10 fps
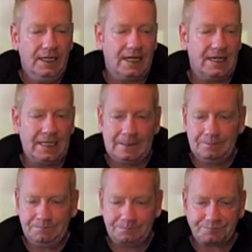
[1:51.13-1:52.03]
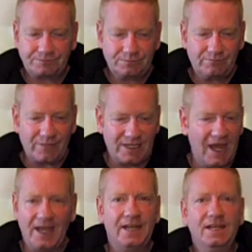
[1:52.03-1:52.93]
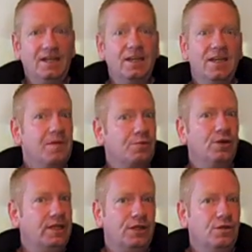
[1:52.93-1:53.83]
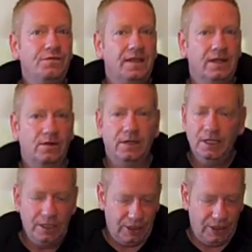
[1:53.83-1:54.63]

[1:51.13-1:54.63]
And it can get pretty goofy here.